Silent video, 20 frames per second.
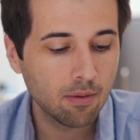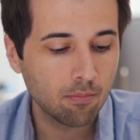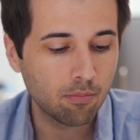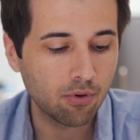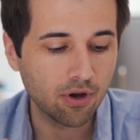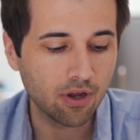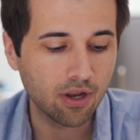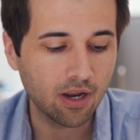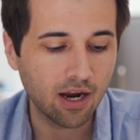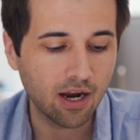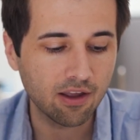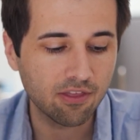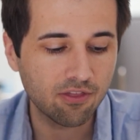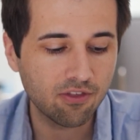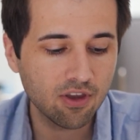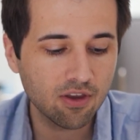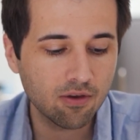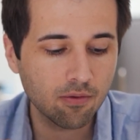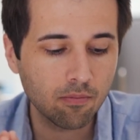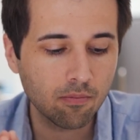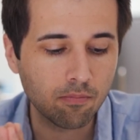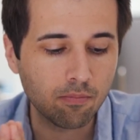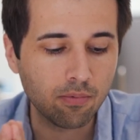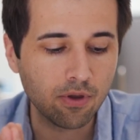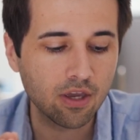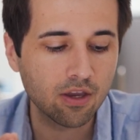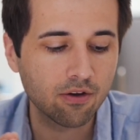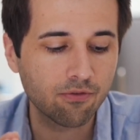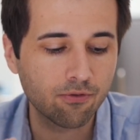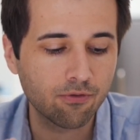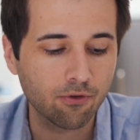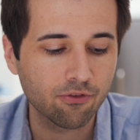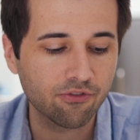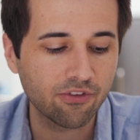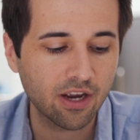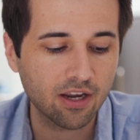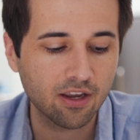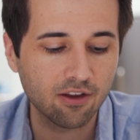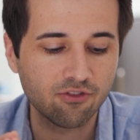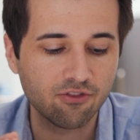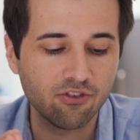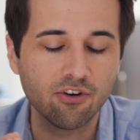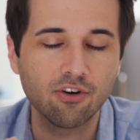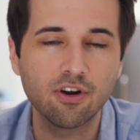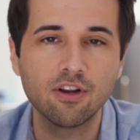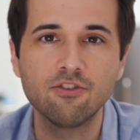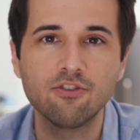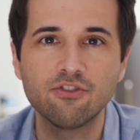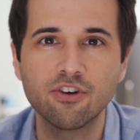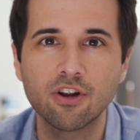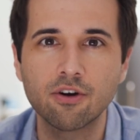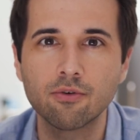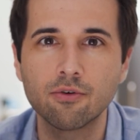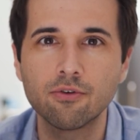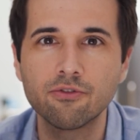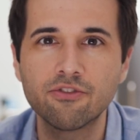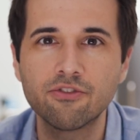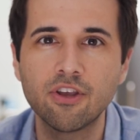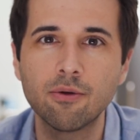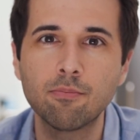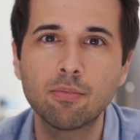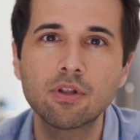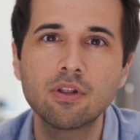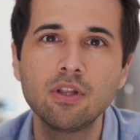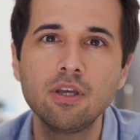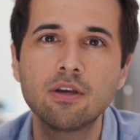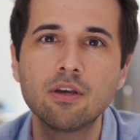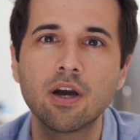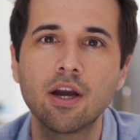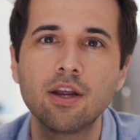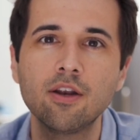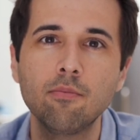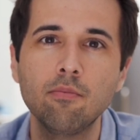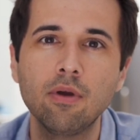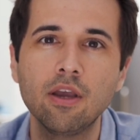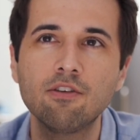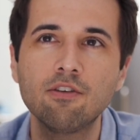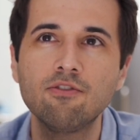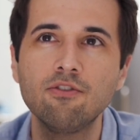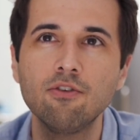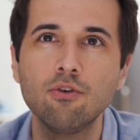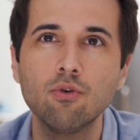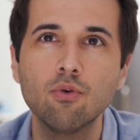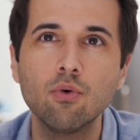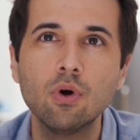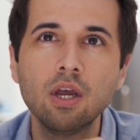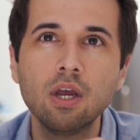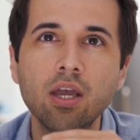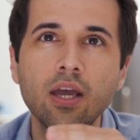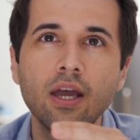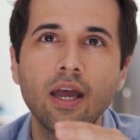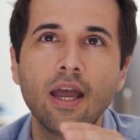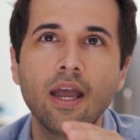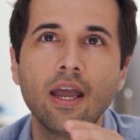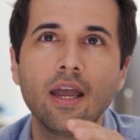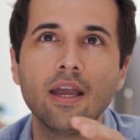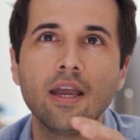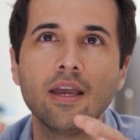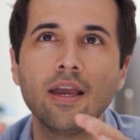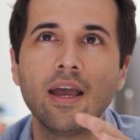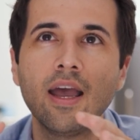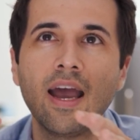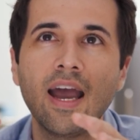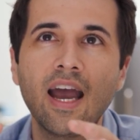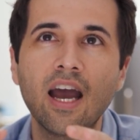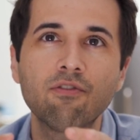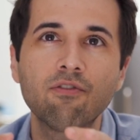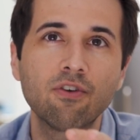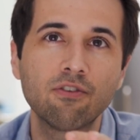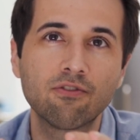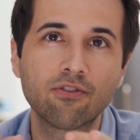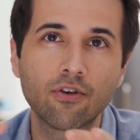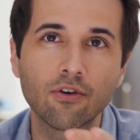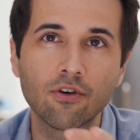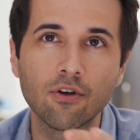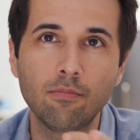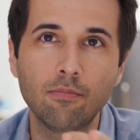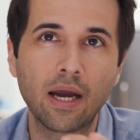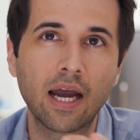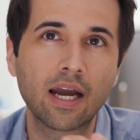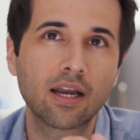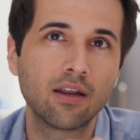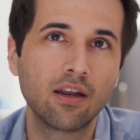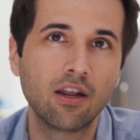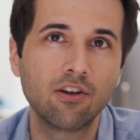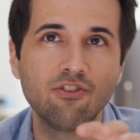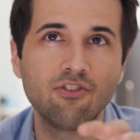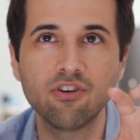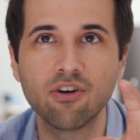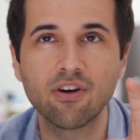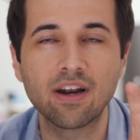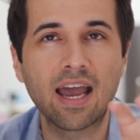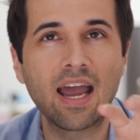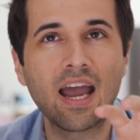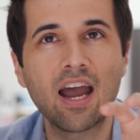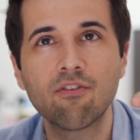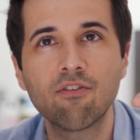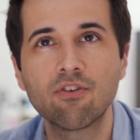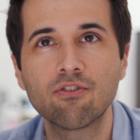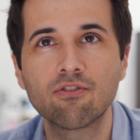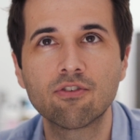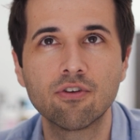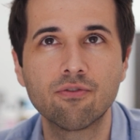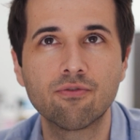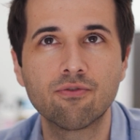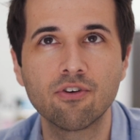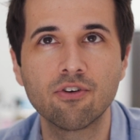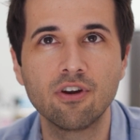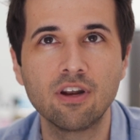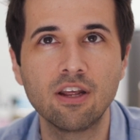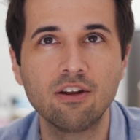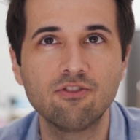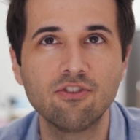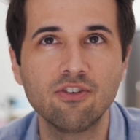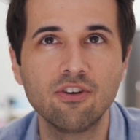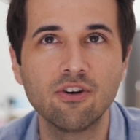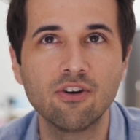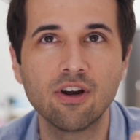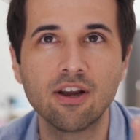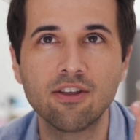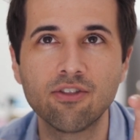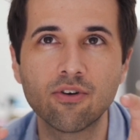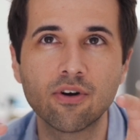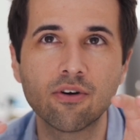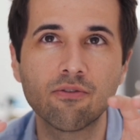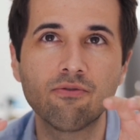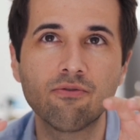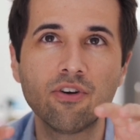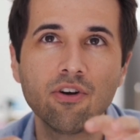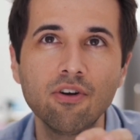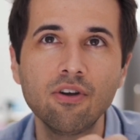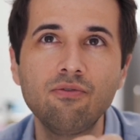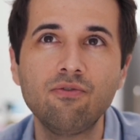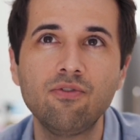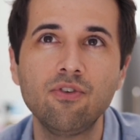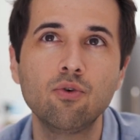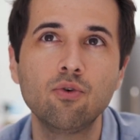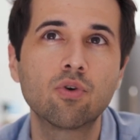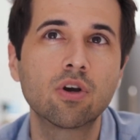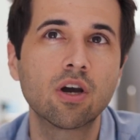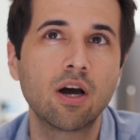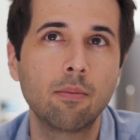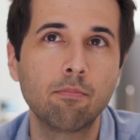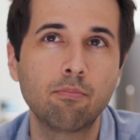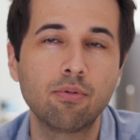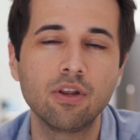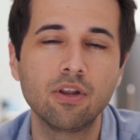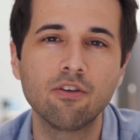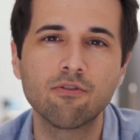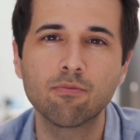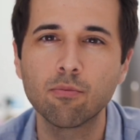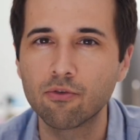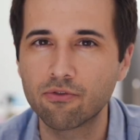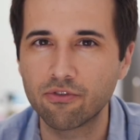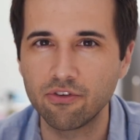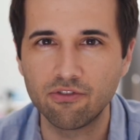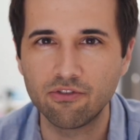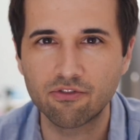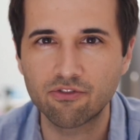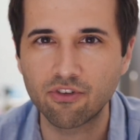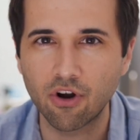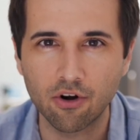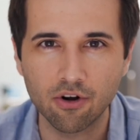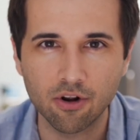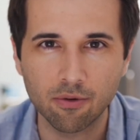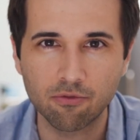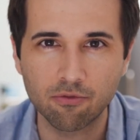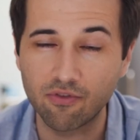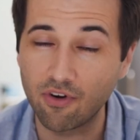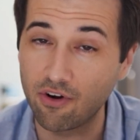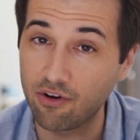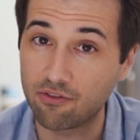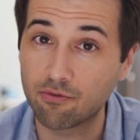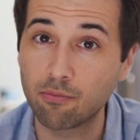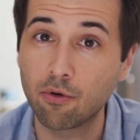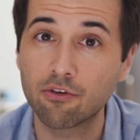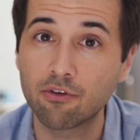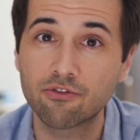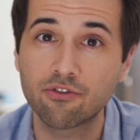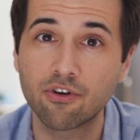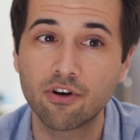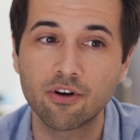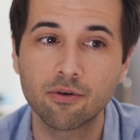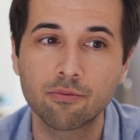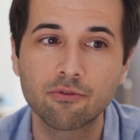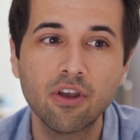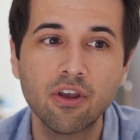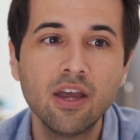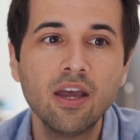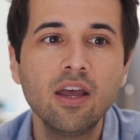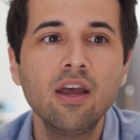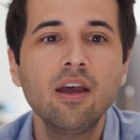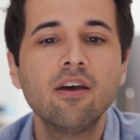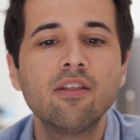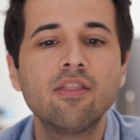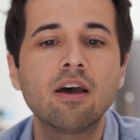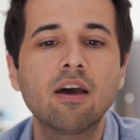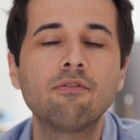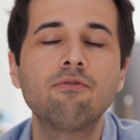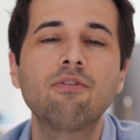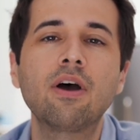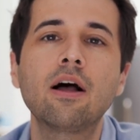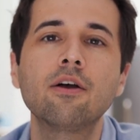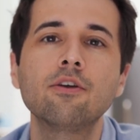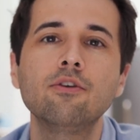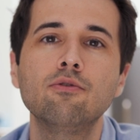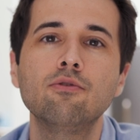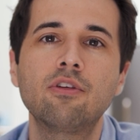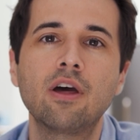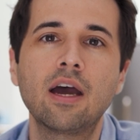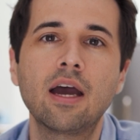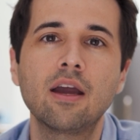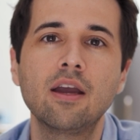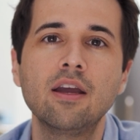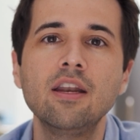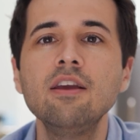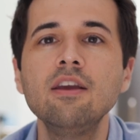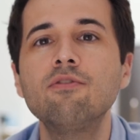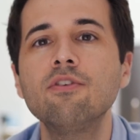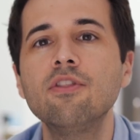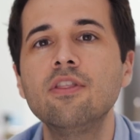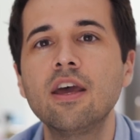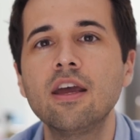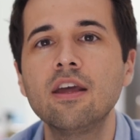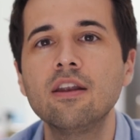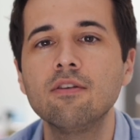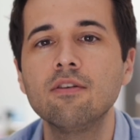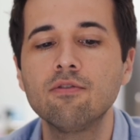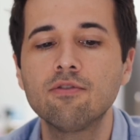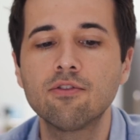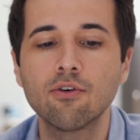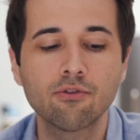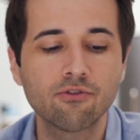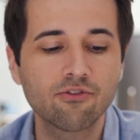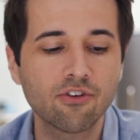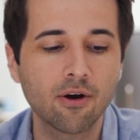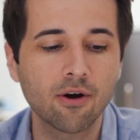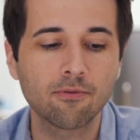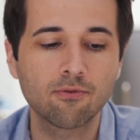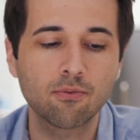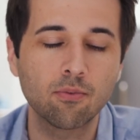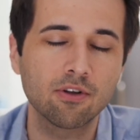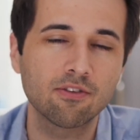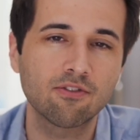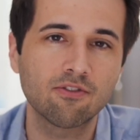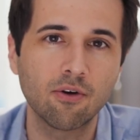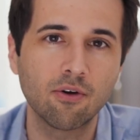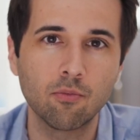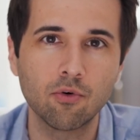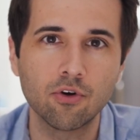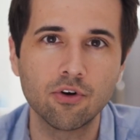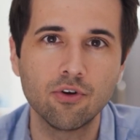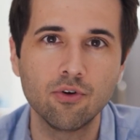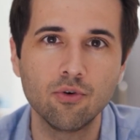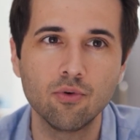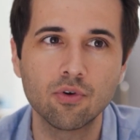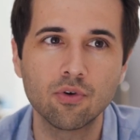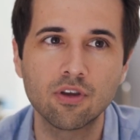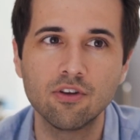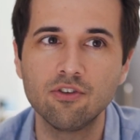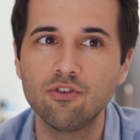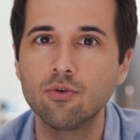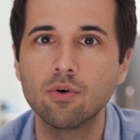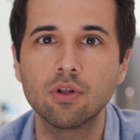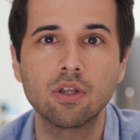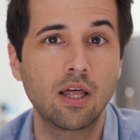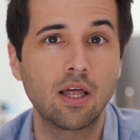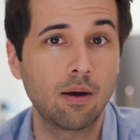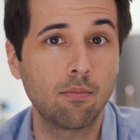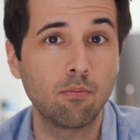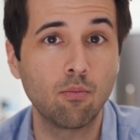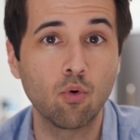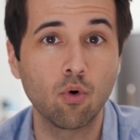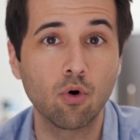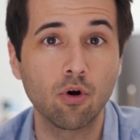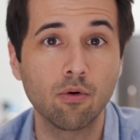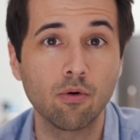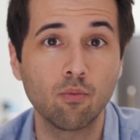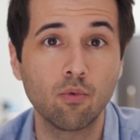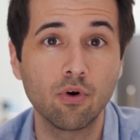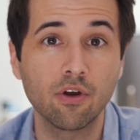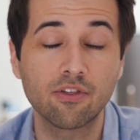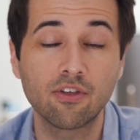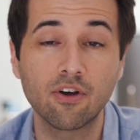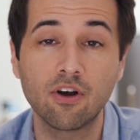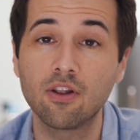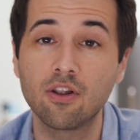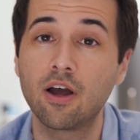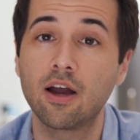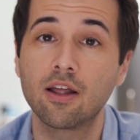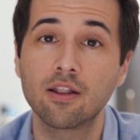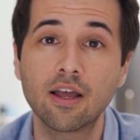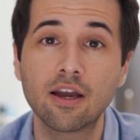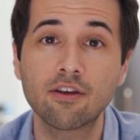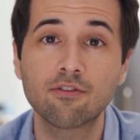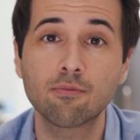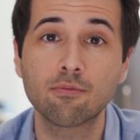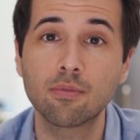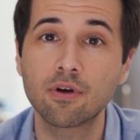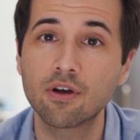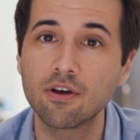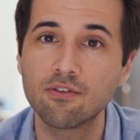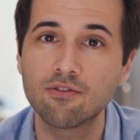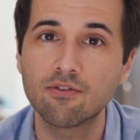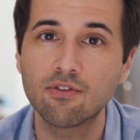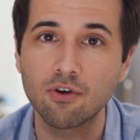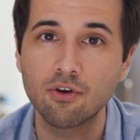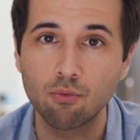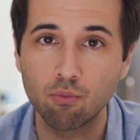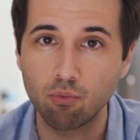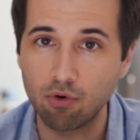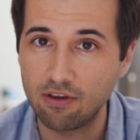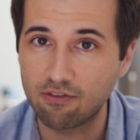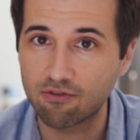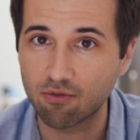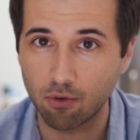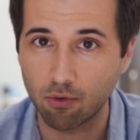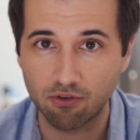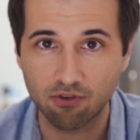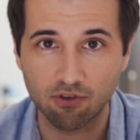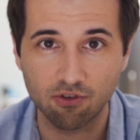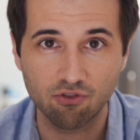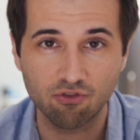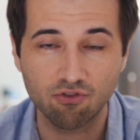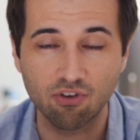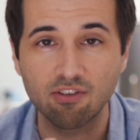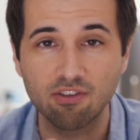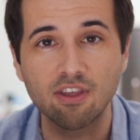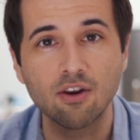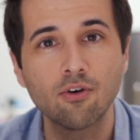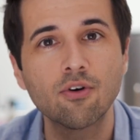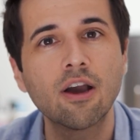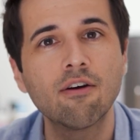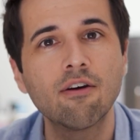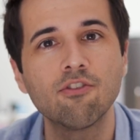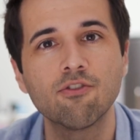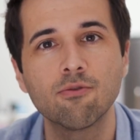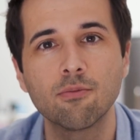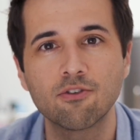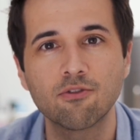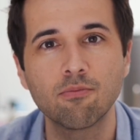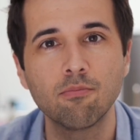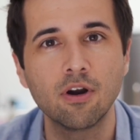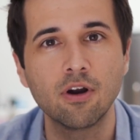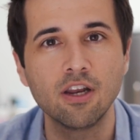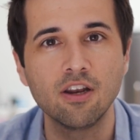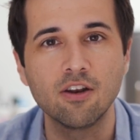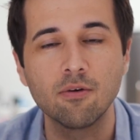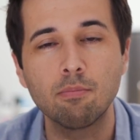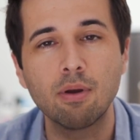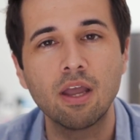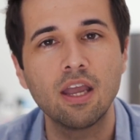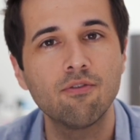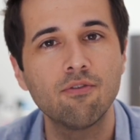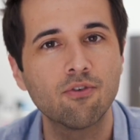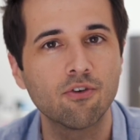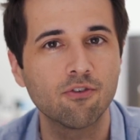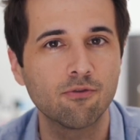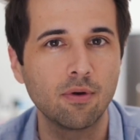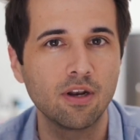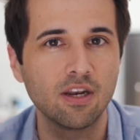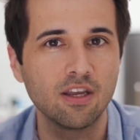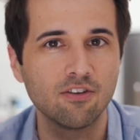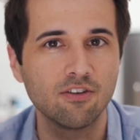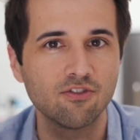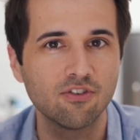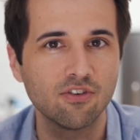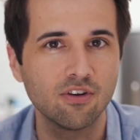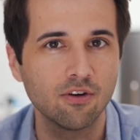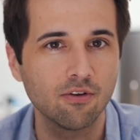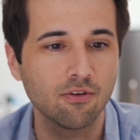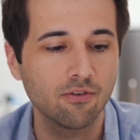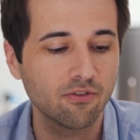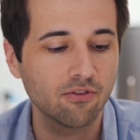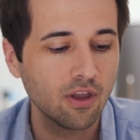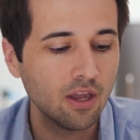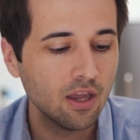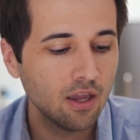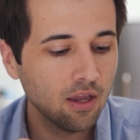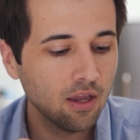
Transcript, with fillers: But I think being a full stack engineer in general typically kind of makes you a half as good back-end engineer and a half as good front engineer. And there are very few companies, mostly startups, very small startups, that value that. And even then, those startups want someone who can do a lot more with a lot less because they're resource constrained. They don't have as much money to pay for as many engineers.